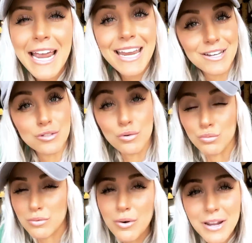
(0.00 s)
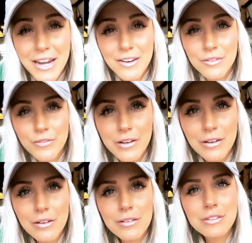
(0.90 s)
is
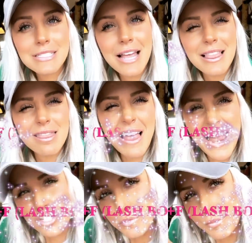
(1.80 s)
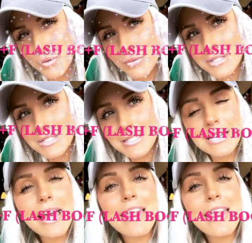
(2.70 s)
Rodan+Fields Lash Boost.